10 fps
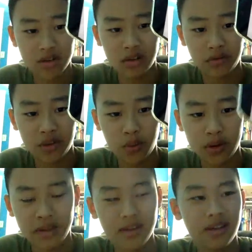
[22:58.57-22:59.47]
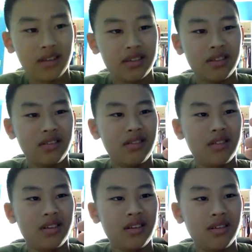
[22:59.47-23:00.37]
of the way.
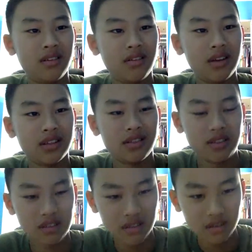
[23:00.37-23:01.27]
It turned.